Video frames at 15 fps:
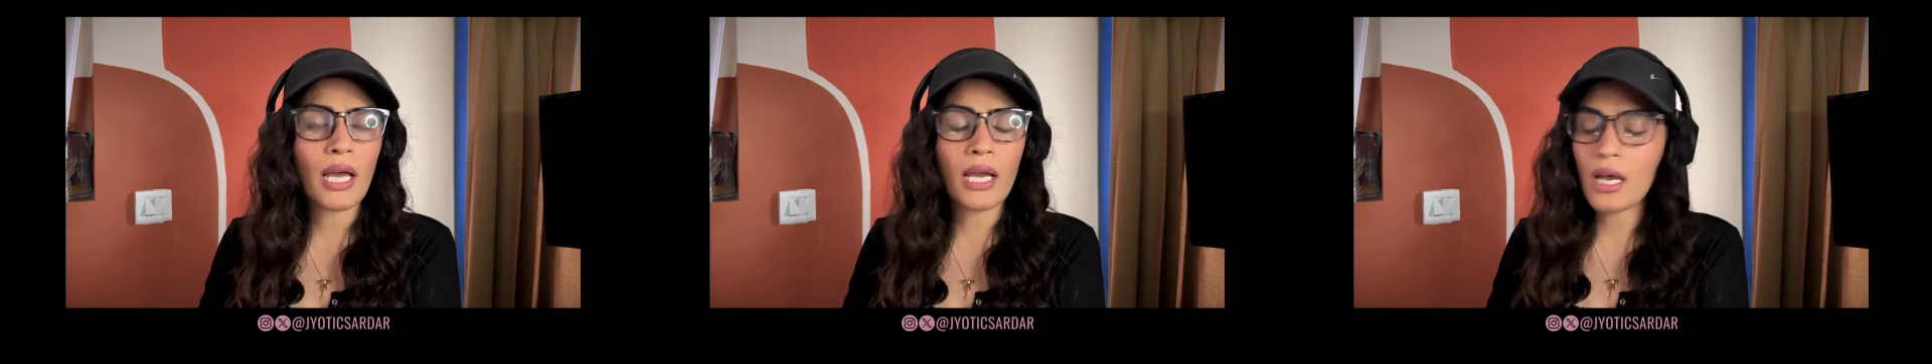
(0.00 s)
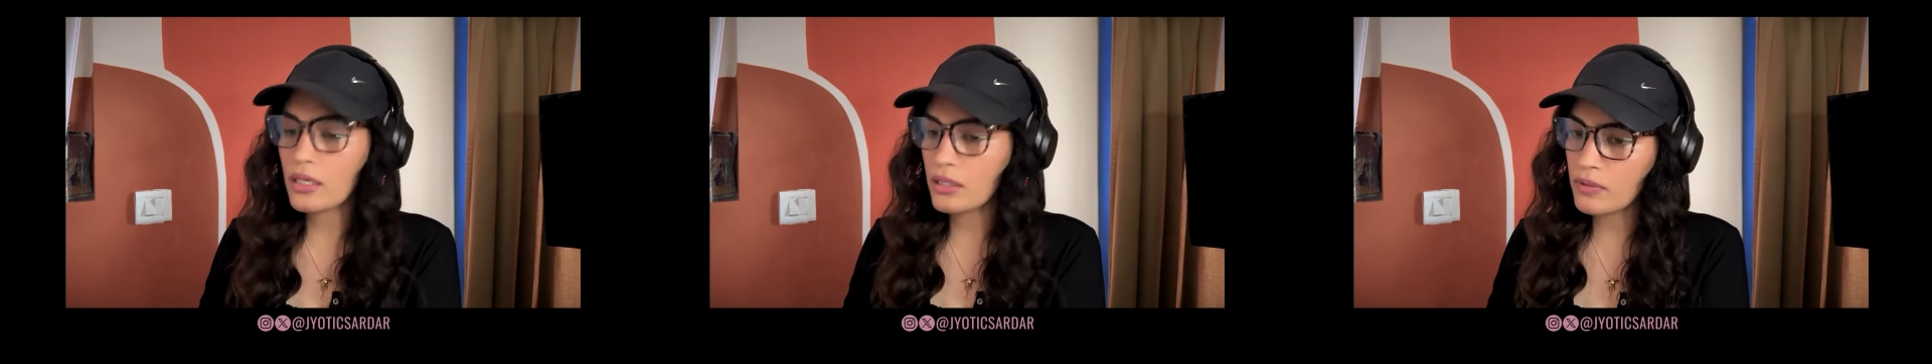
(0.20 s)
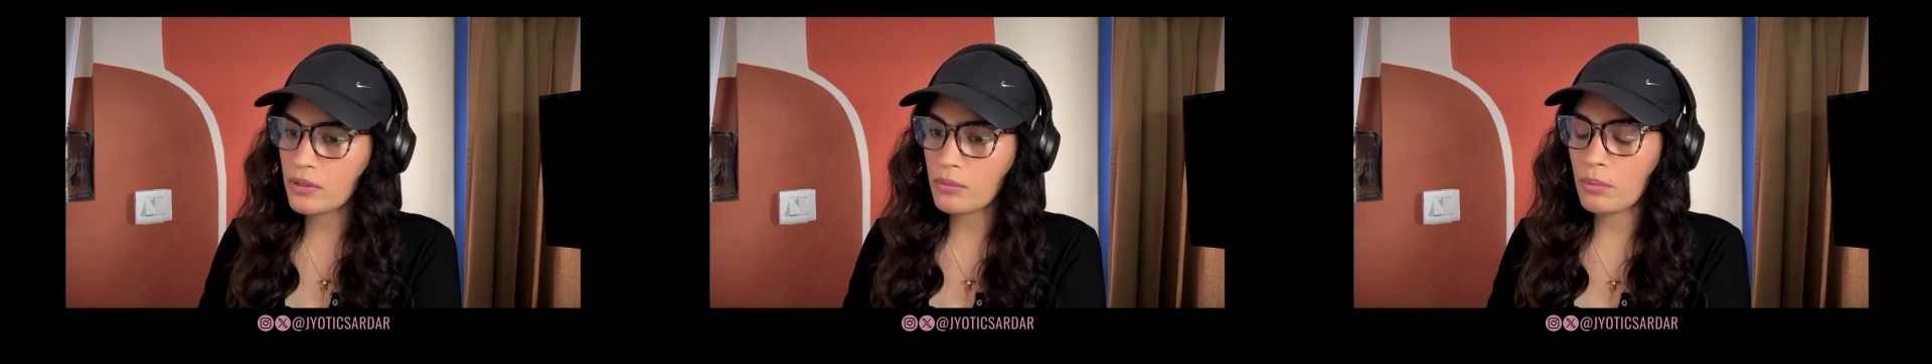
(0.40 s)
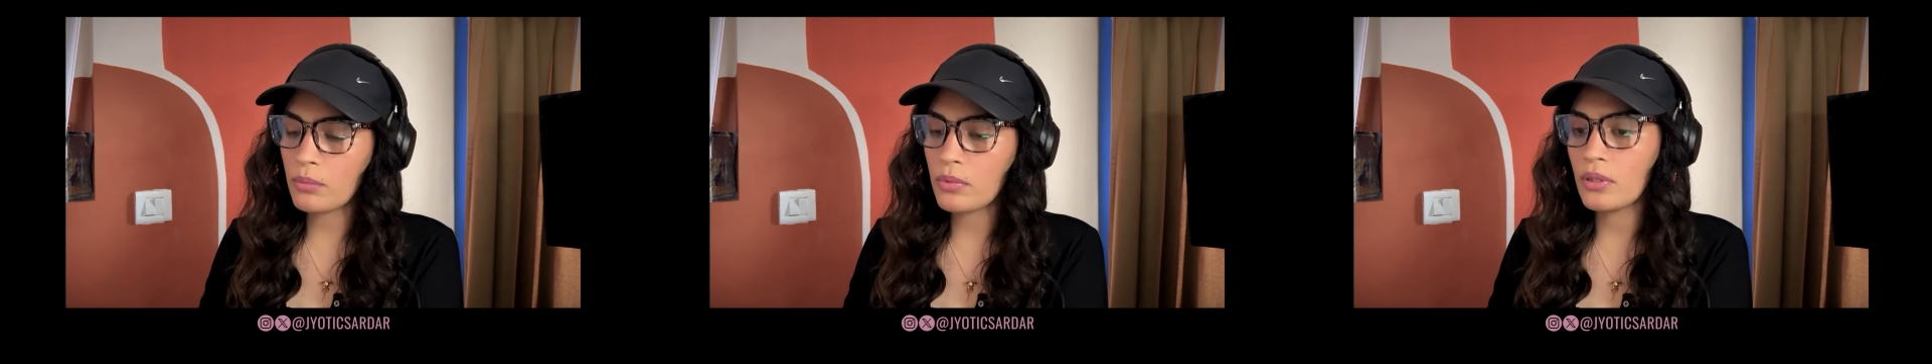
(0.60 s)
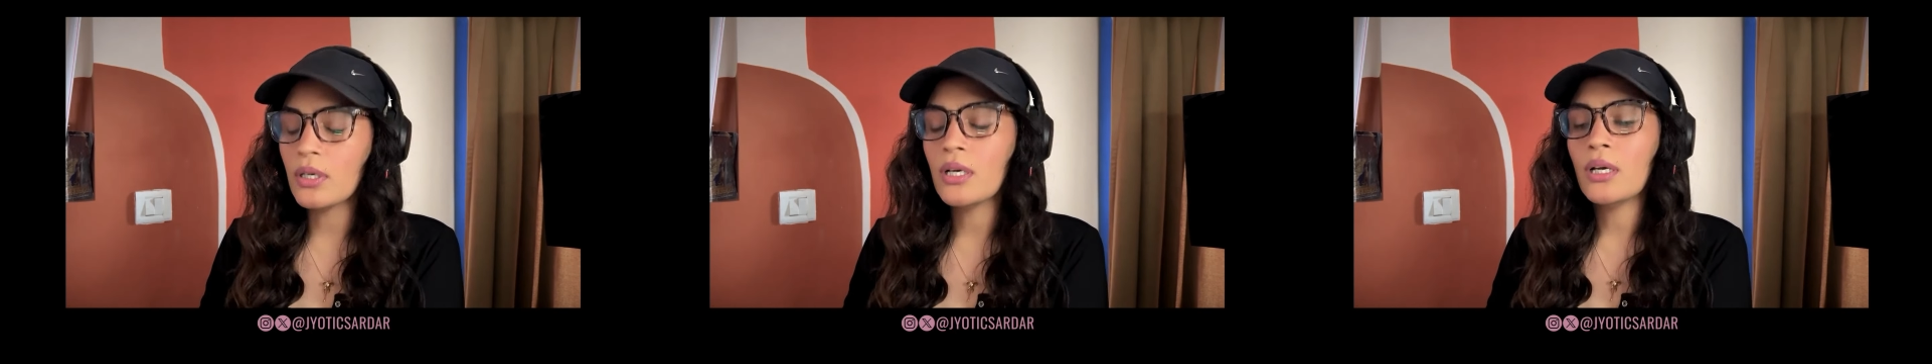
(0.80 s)
I can't even
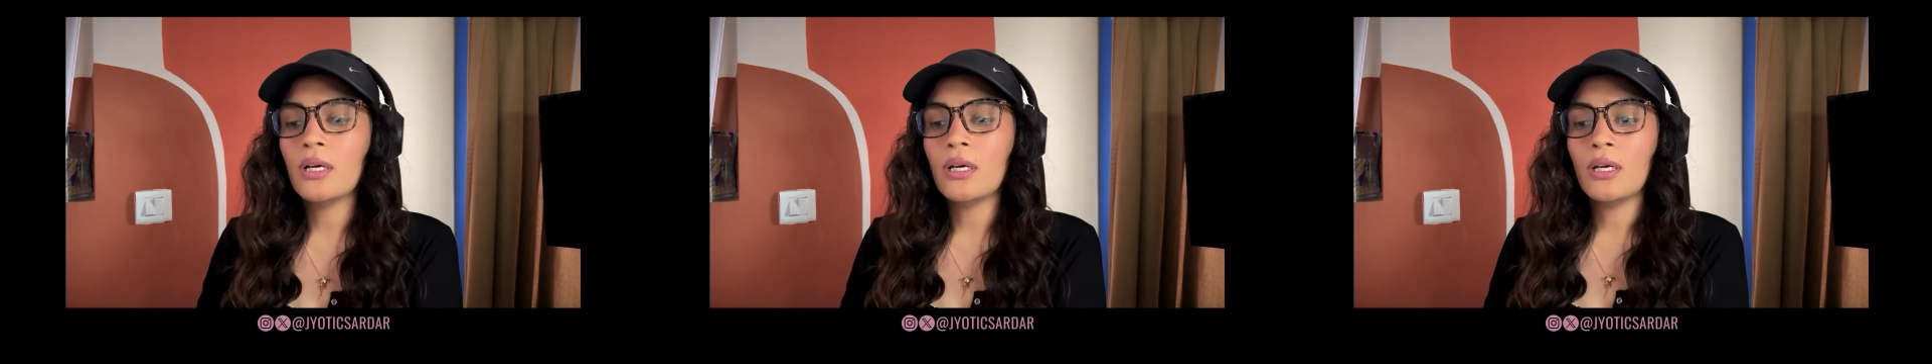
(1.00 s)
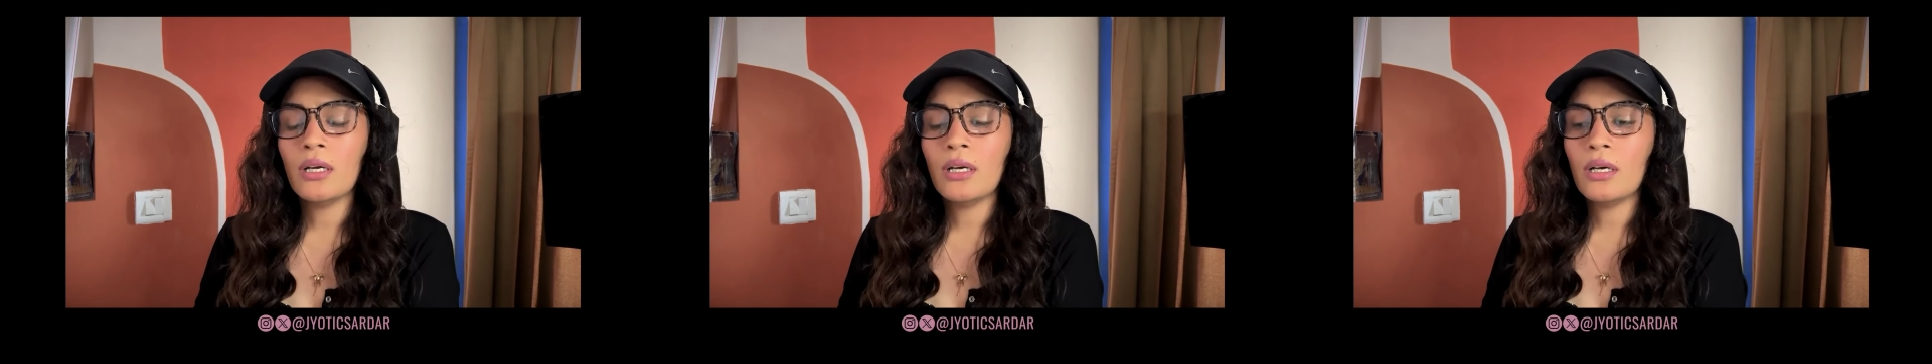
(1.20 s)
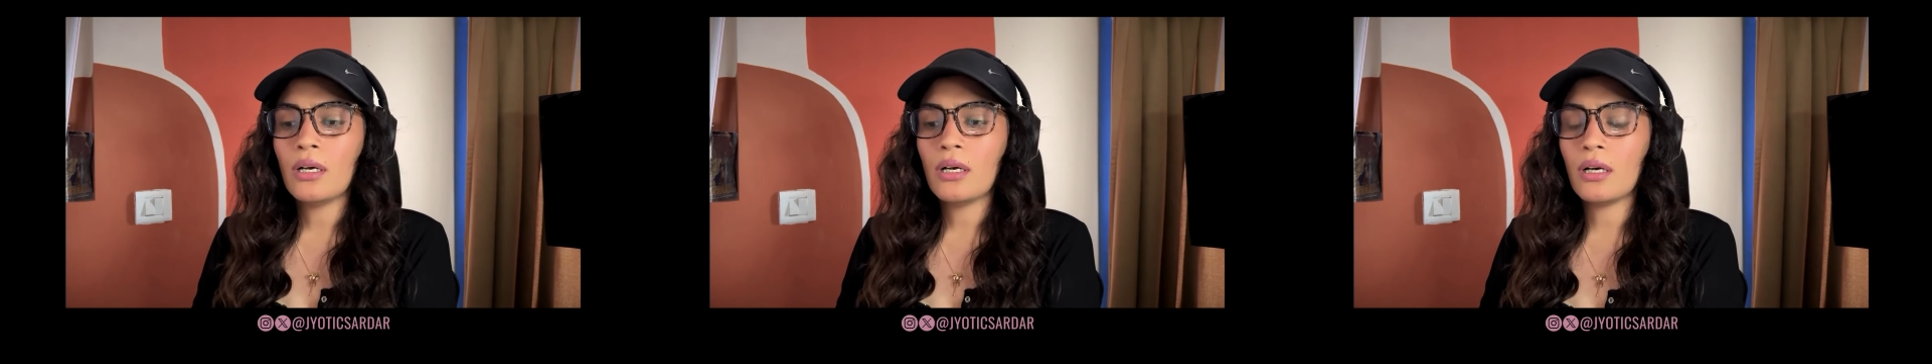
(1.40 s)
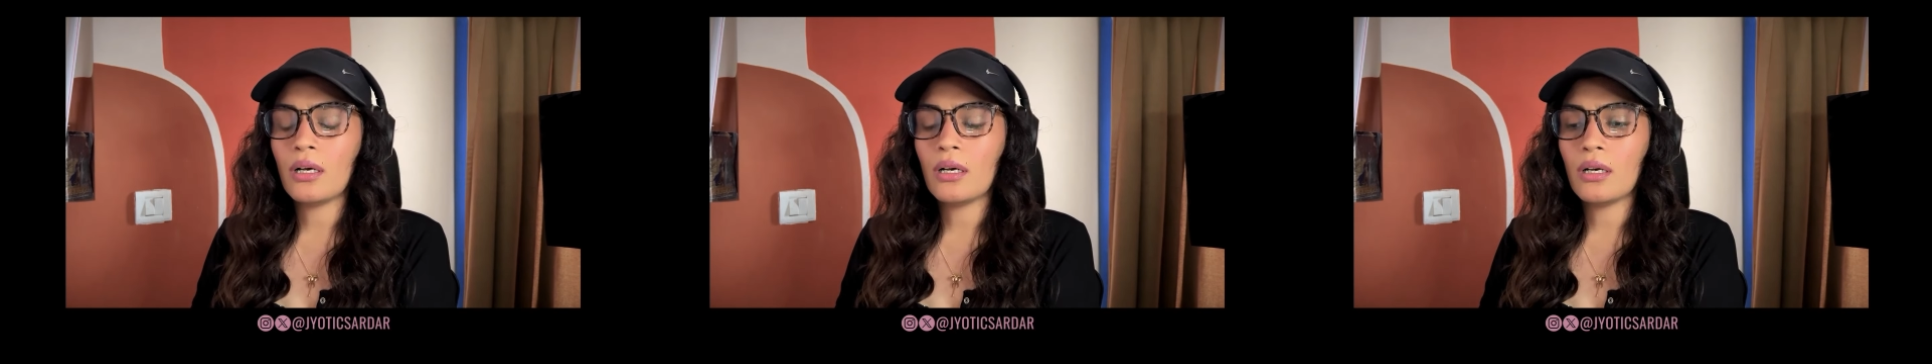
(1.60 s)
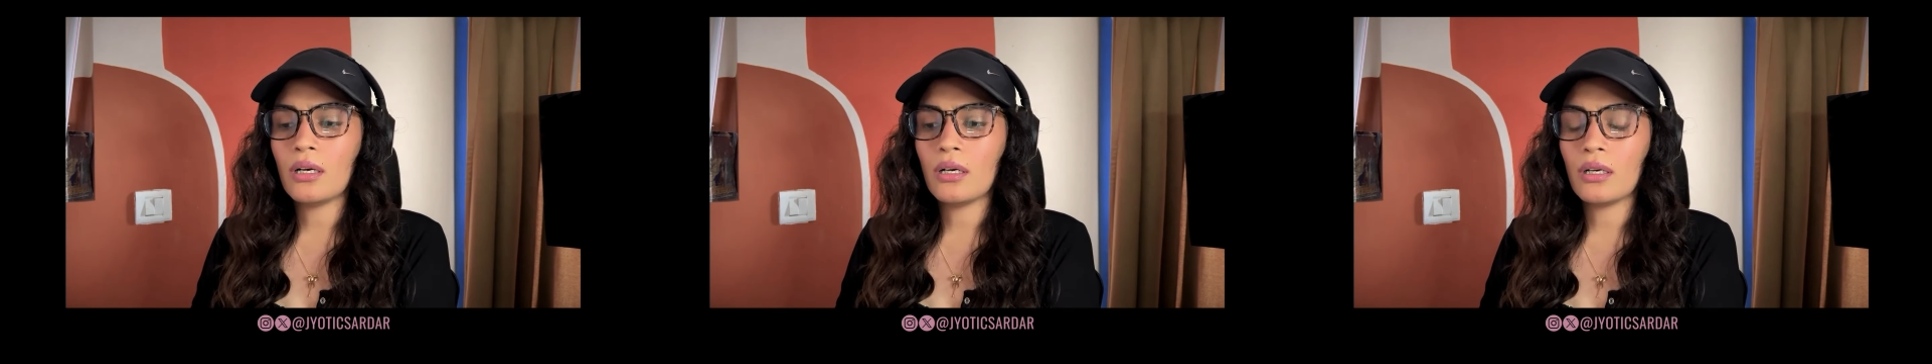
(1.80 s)
remember.
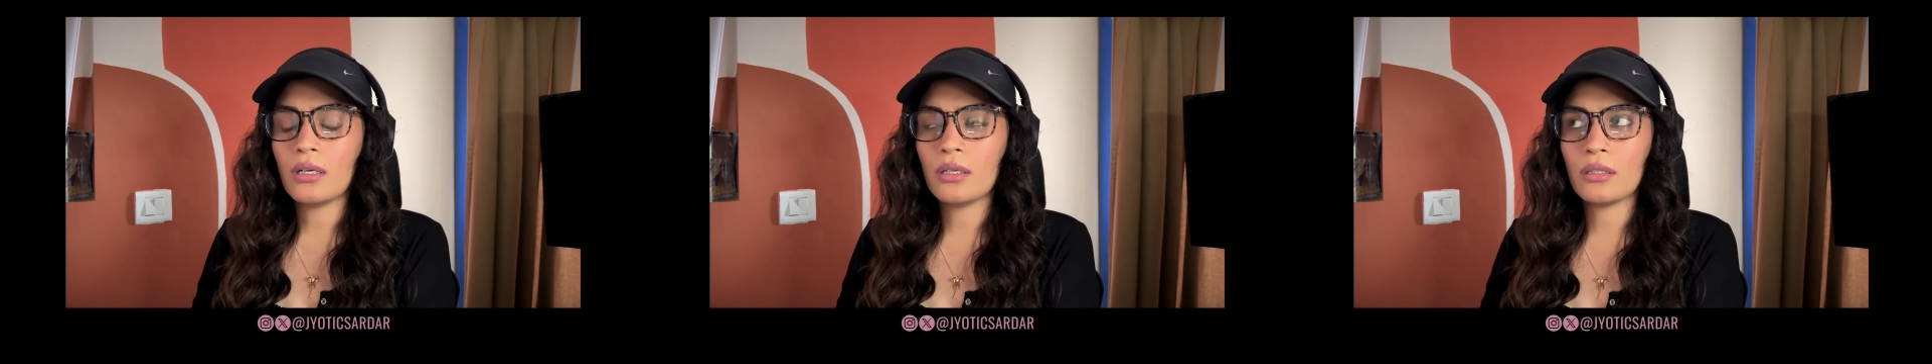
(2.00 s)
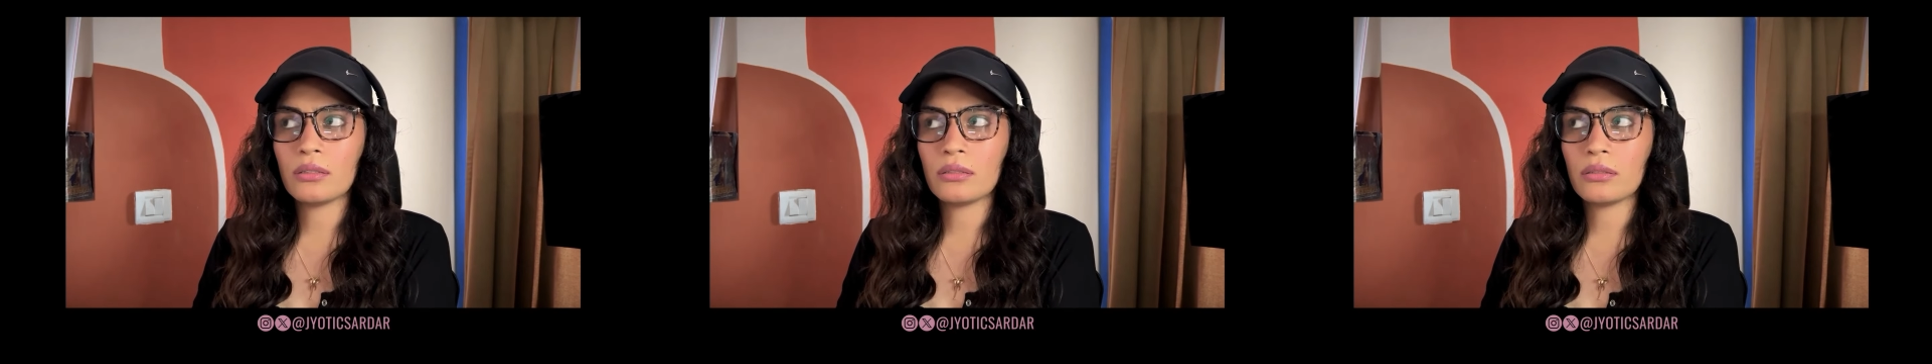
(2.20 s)
Uh,